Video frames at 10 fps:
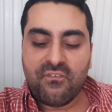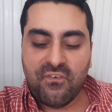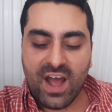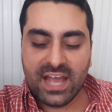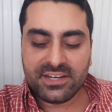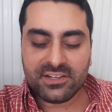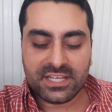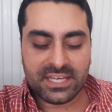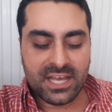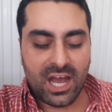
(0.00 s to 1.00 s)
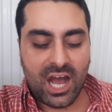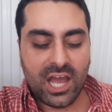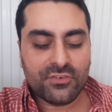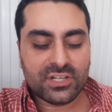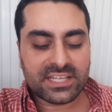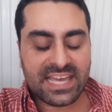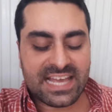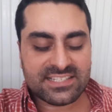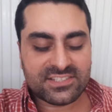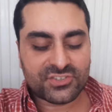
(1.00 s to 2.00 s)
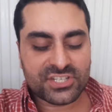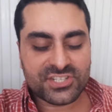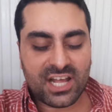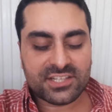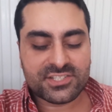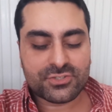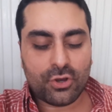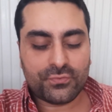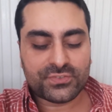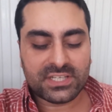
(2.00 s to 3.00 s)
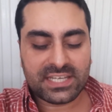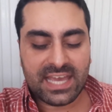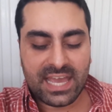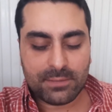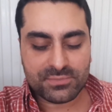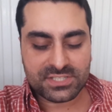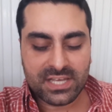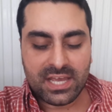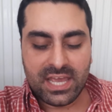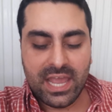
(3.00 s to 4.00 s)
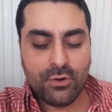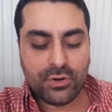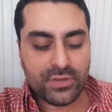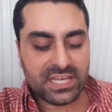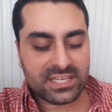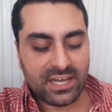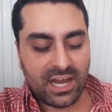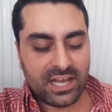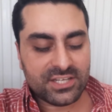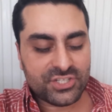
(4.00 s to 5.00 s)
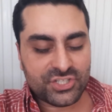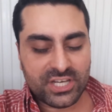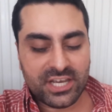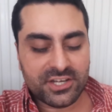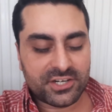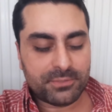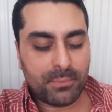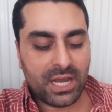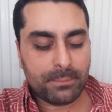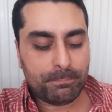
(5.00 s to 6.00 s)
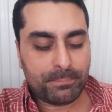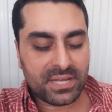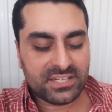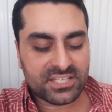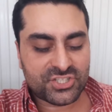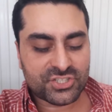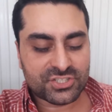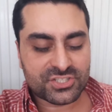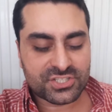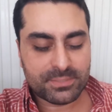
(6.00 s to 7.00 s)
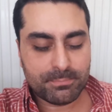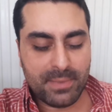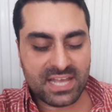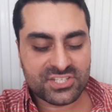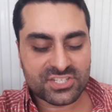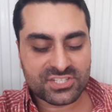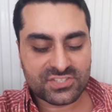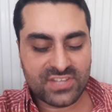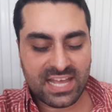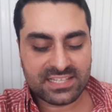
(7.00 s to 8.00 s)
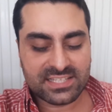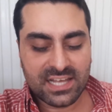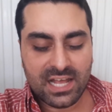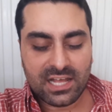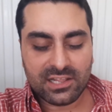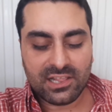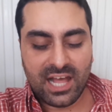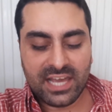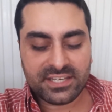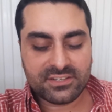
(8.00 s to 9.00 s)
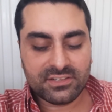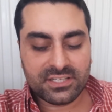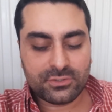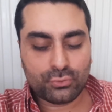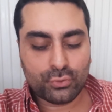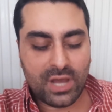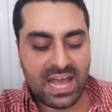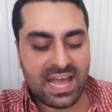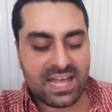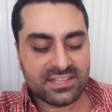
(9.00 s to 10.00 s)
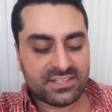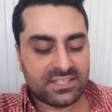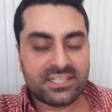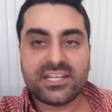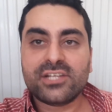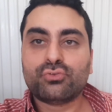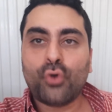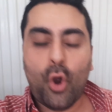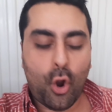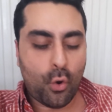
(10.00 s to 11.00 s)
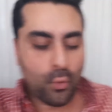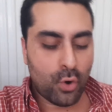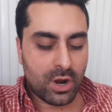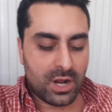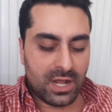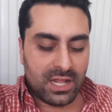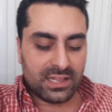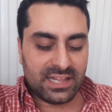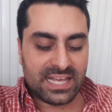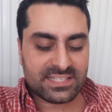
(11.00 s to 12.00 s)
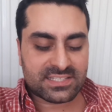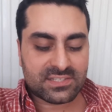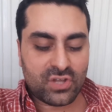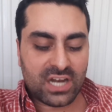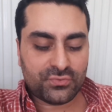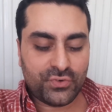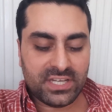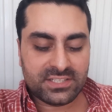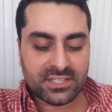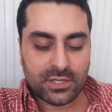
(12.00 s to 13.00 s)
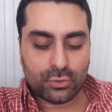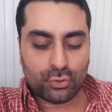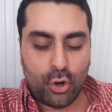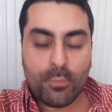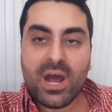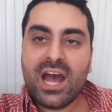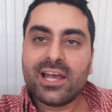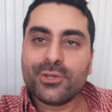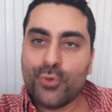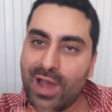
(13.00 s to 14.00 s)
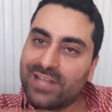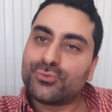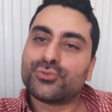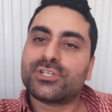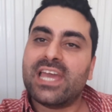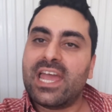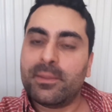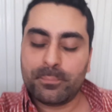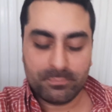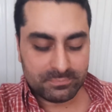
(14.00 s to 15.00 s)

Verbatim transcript: Finally, I will guess the results of the games. Every week I share my predictions matches that likely to end in a draw. Let's start with Roma Juventus game.